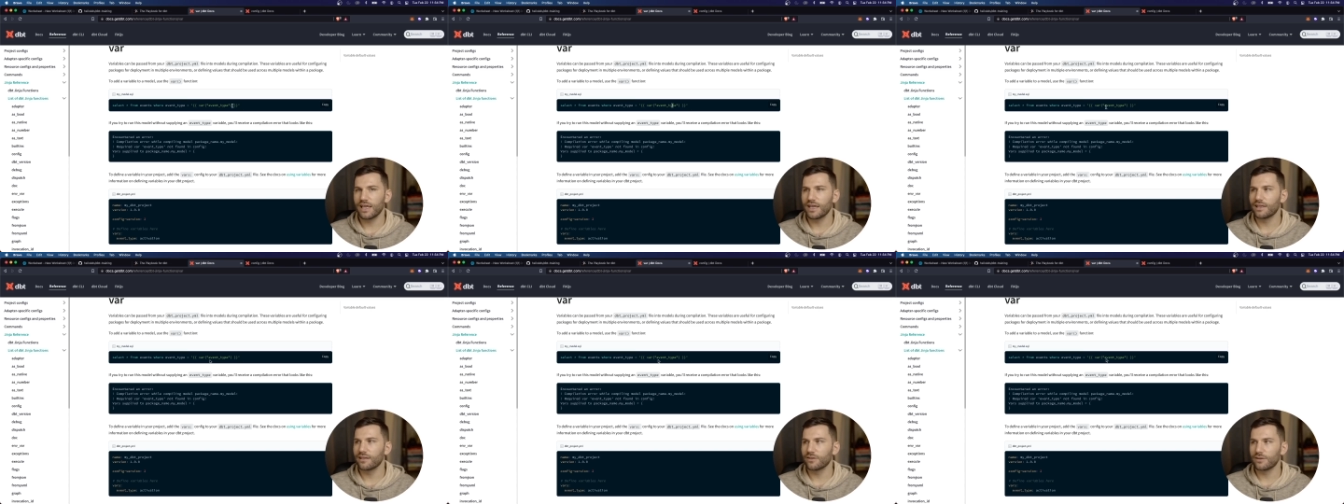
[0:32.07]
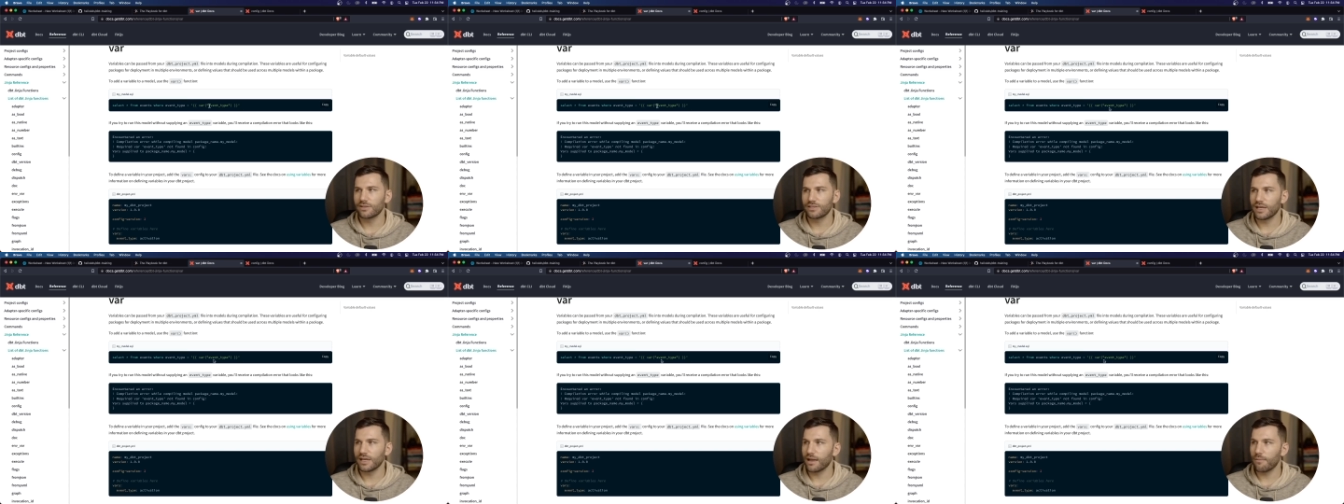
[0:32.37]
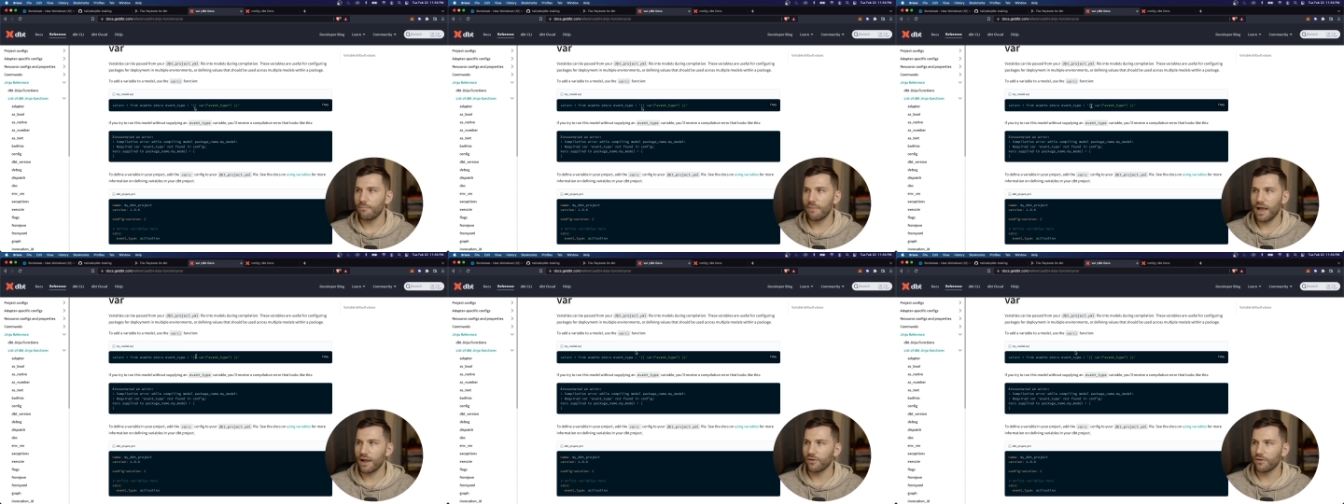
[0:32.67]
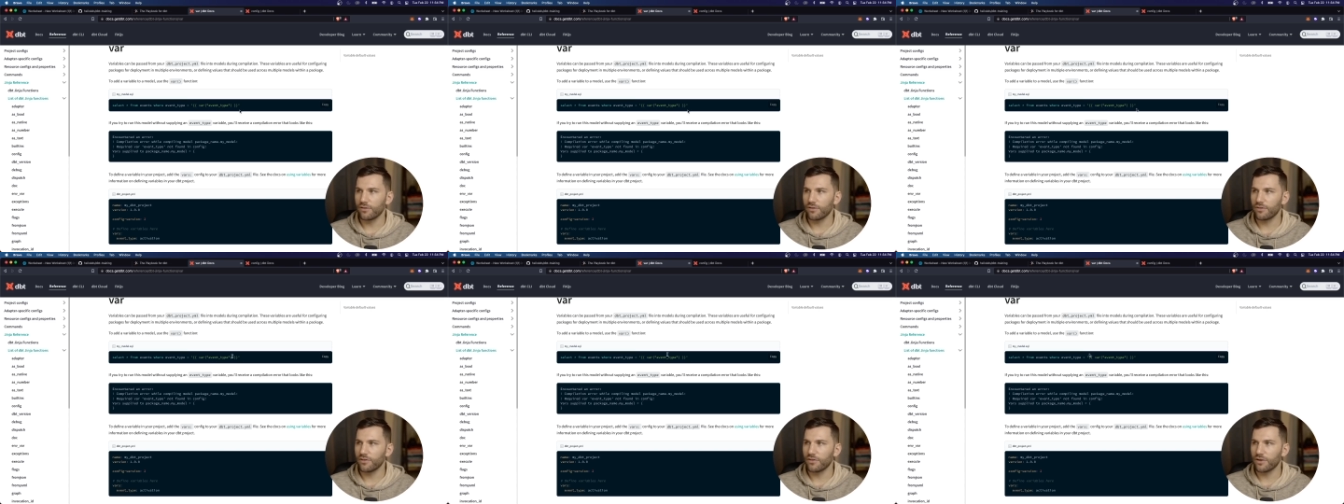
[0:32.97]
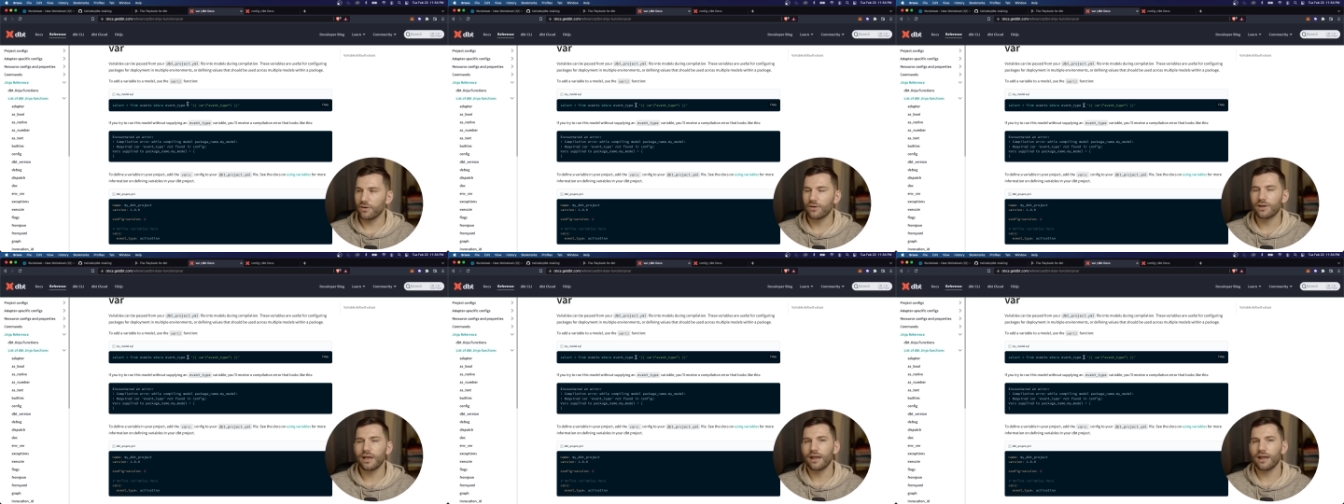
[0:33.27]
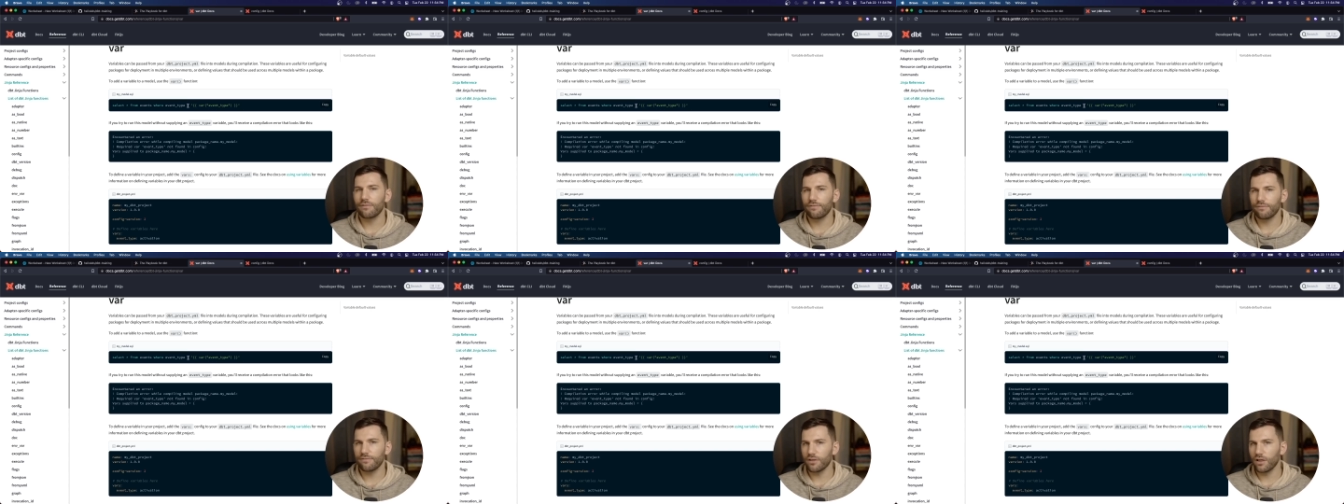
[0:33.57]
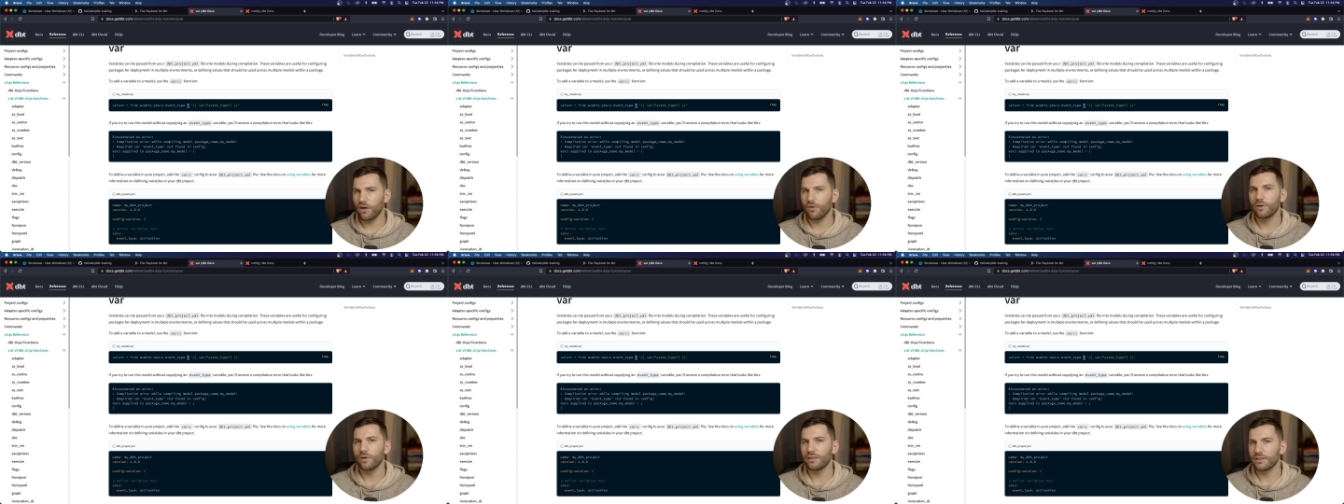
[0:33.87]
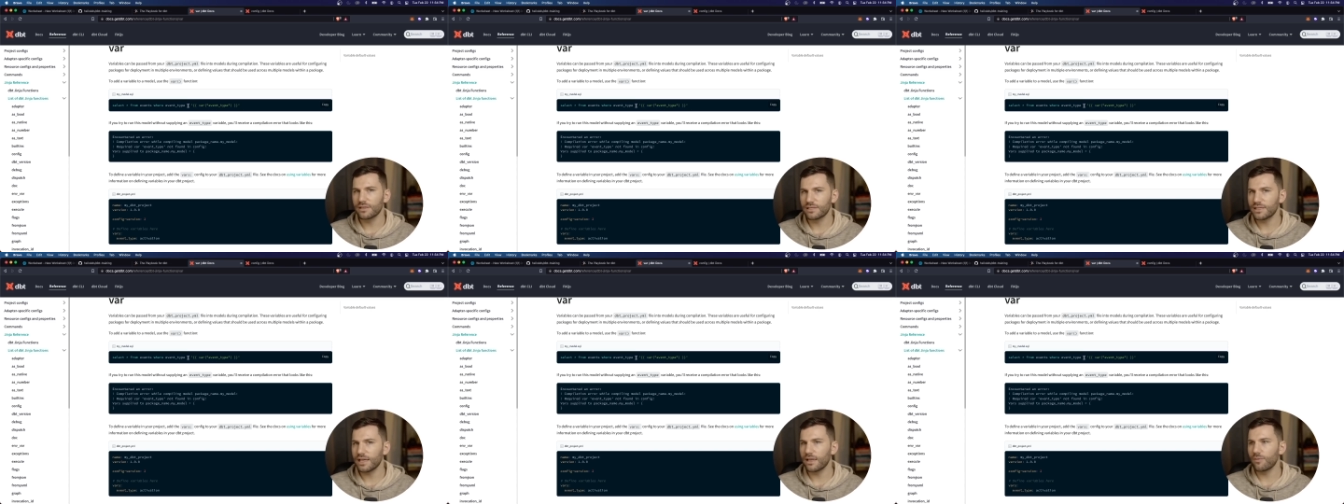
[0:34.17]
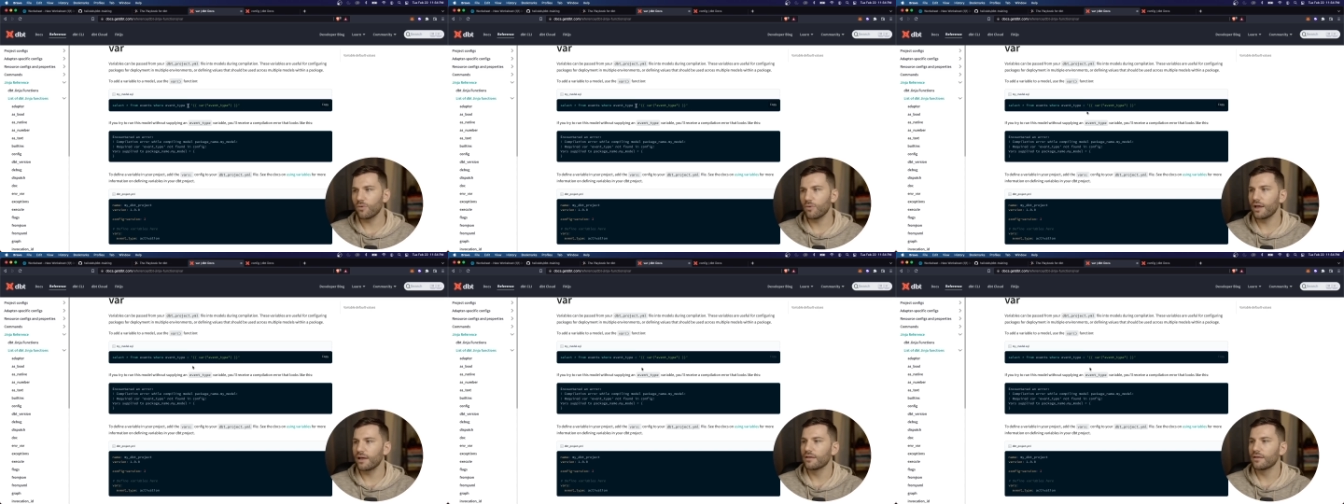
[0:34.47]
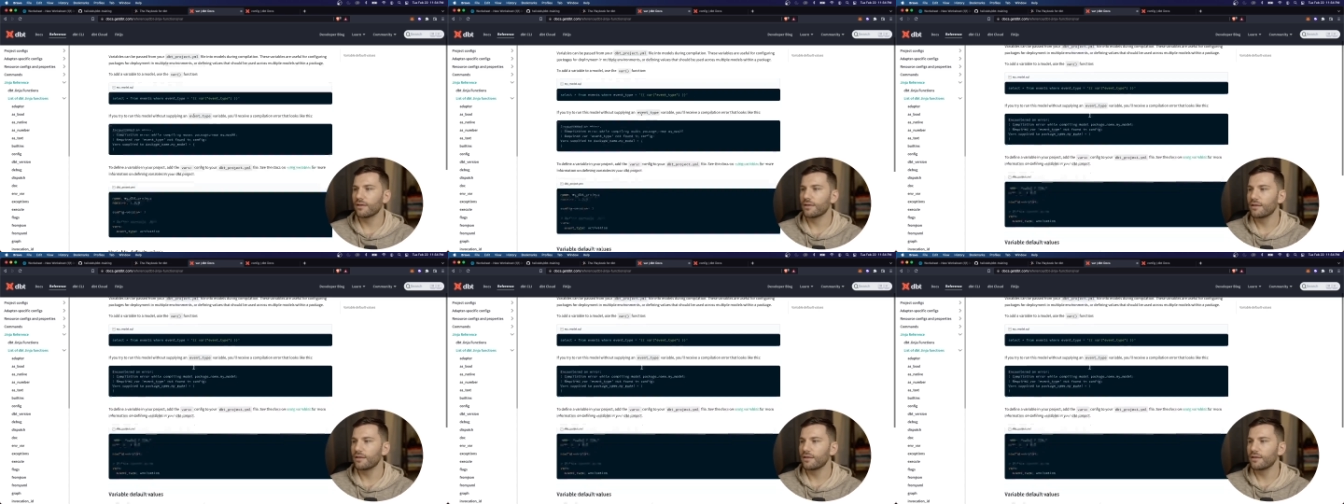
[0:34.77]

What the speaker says: looks like a macro. It's all kind of flowing the same way.